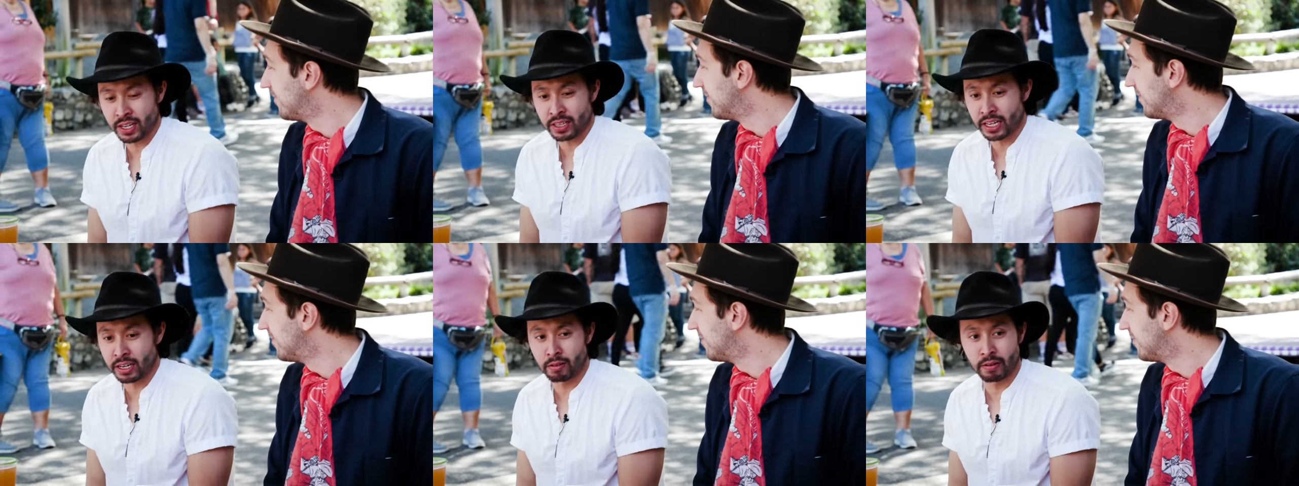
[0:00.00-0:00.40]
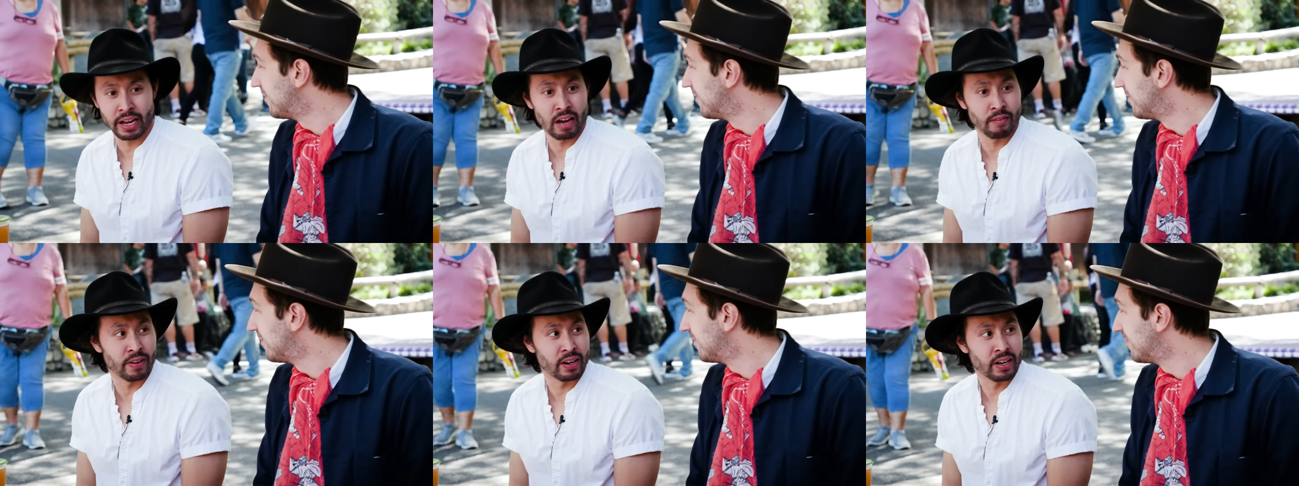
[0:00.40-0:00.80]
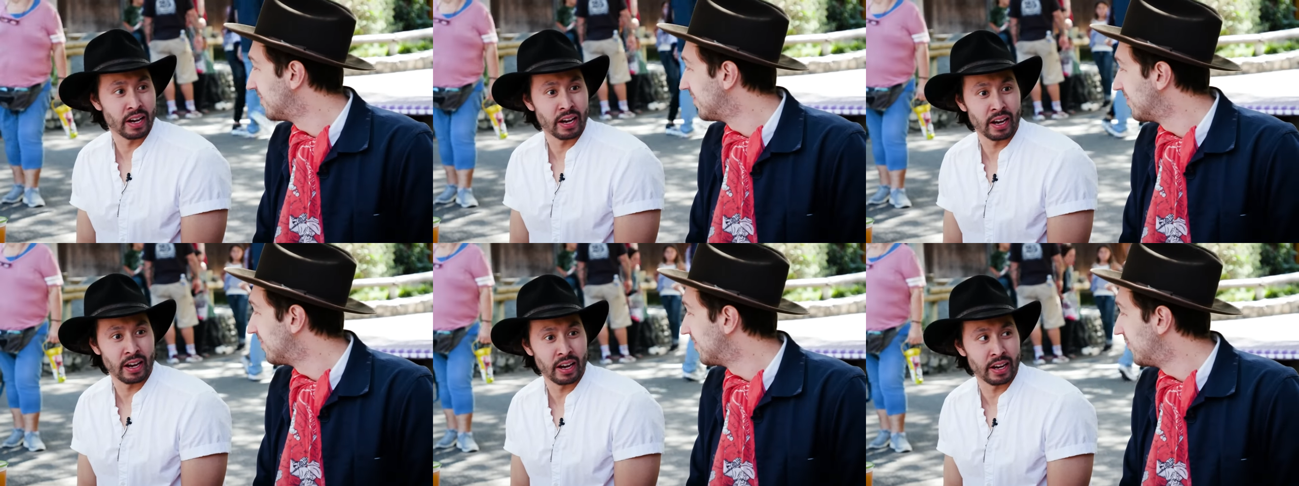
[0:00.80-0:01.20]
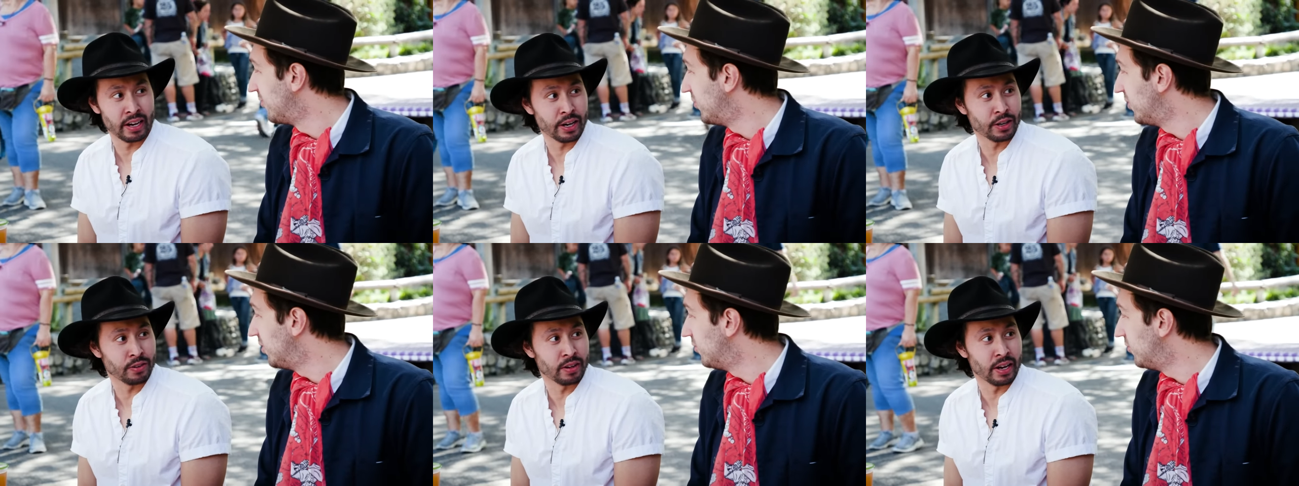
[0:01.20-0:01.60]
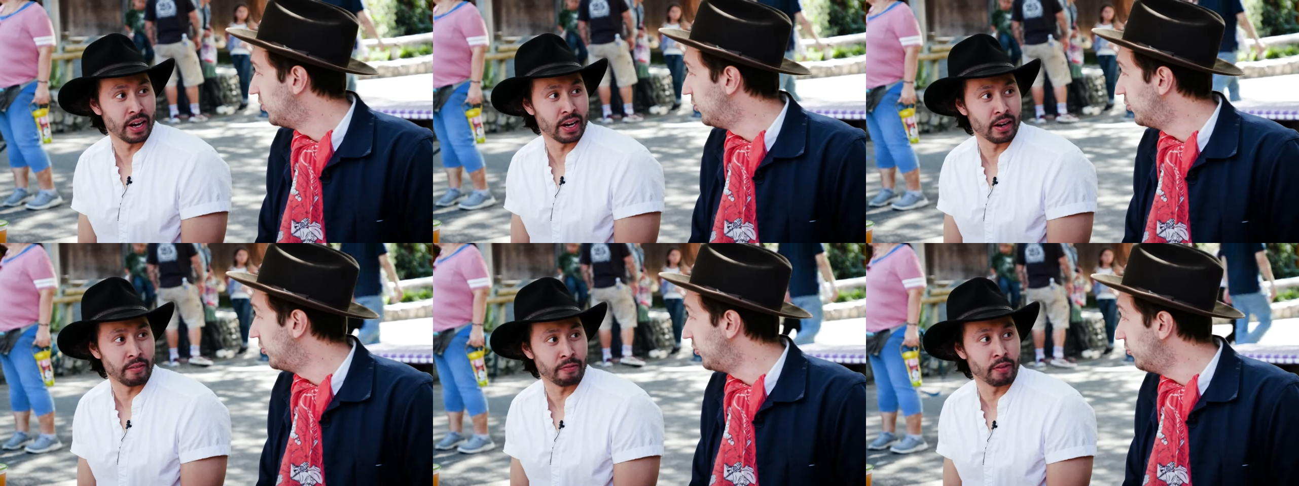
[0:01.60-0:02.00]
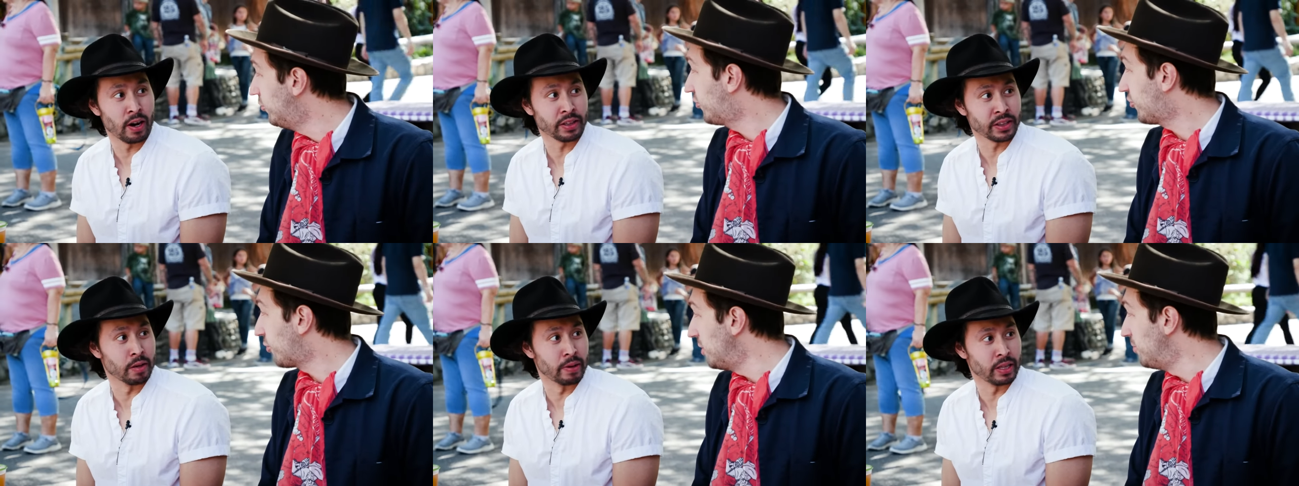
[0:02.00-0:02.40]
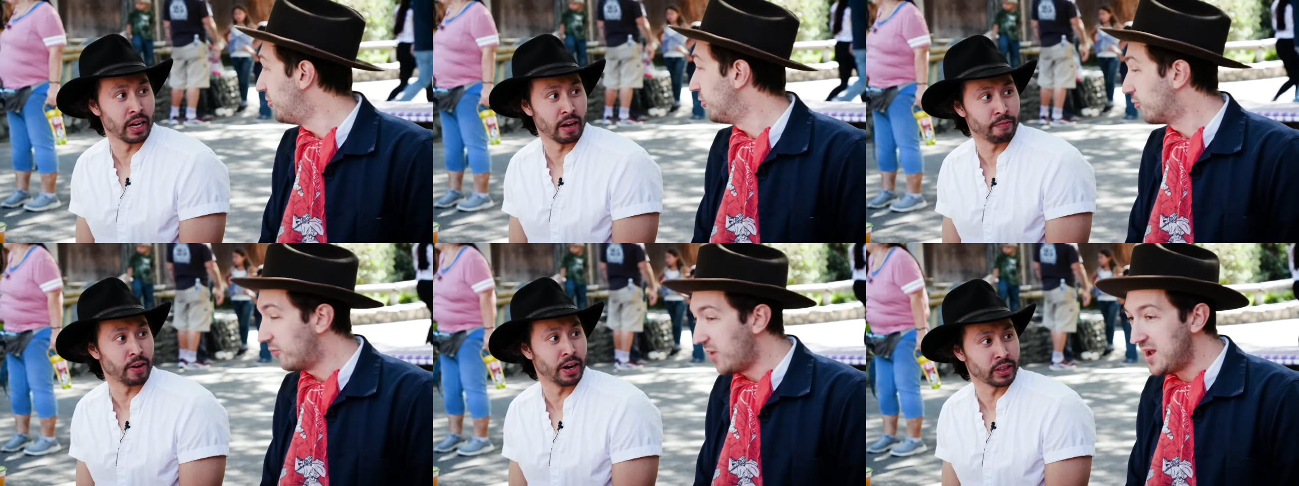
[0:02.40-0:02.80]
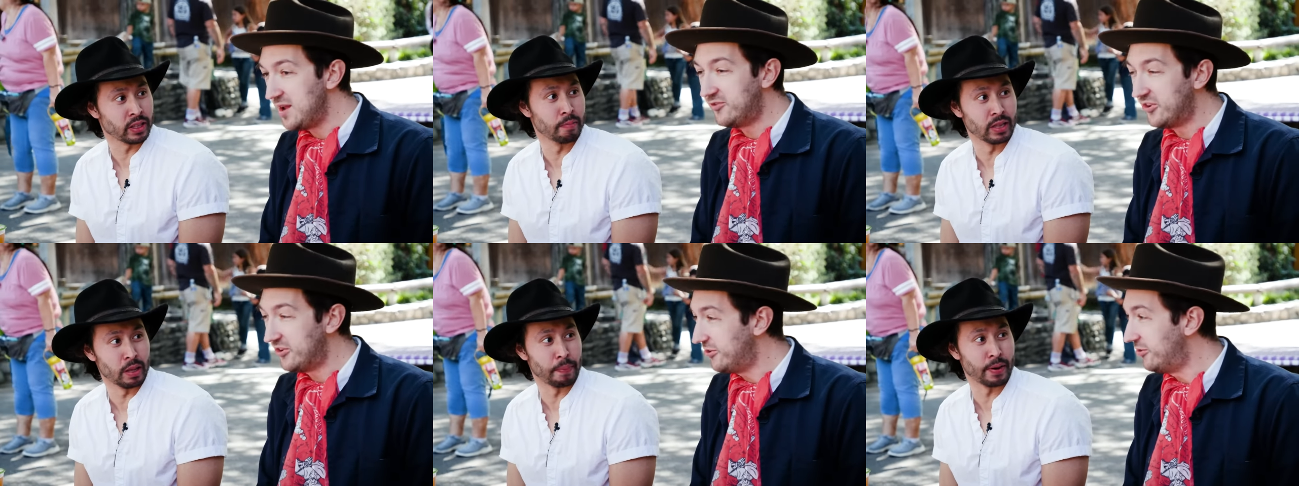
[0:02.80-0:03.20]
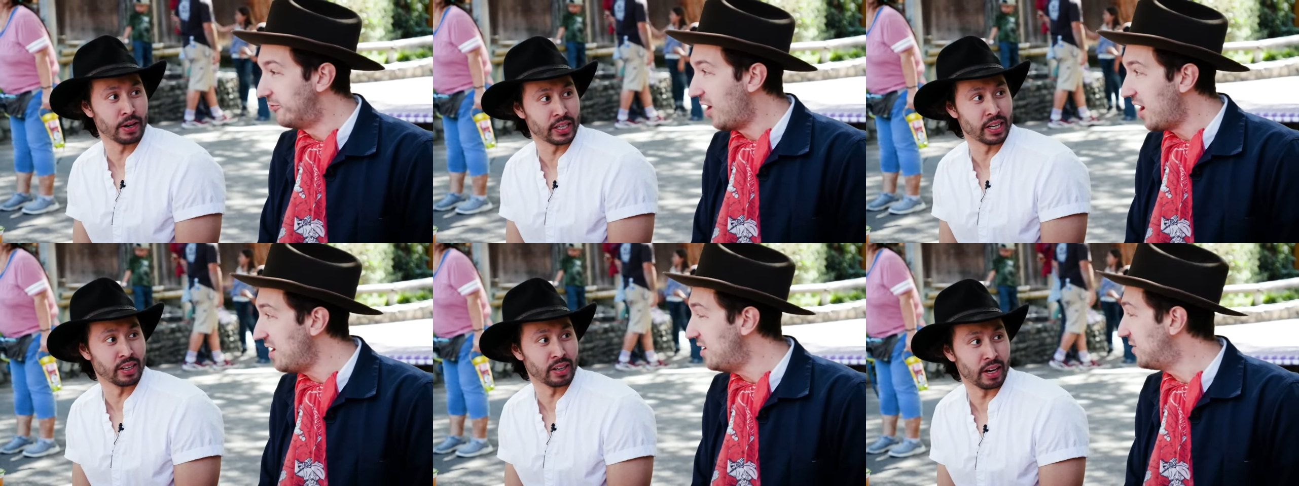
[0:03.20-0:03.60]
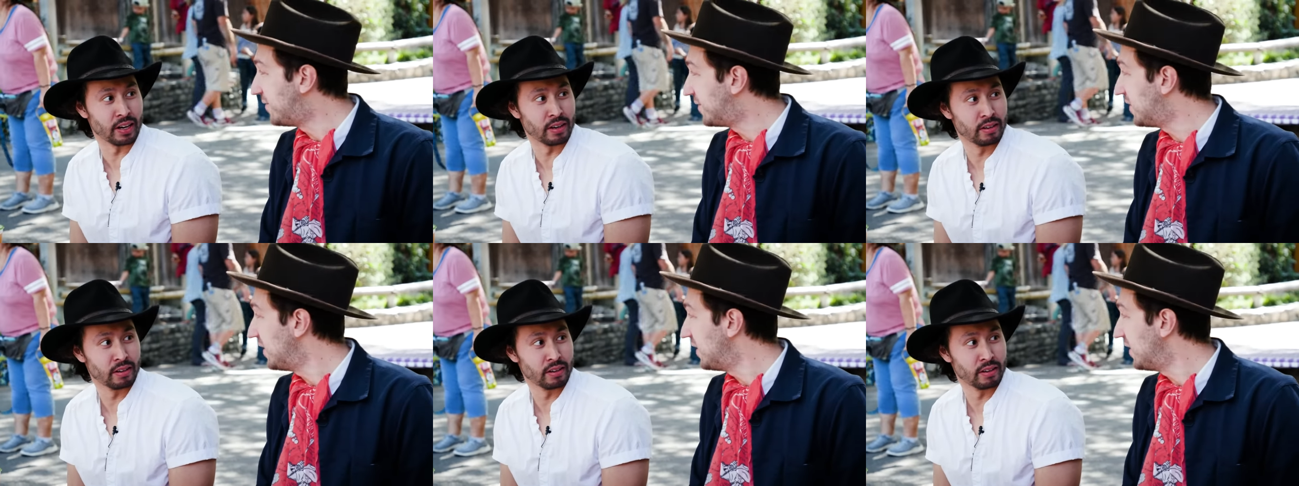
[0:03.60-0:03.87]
Speaker 1: said they don't have it. And I and you, I fought them. I fought them in the parking and raved. lot.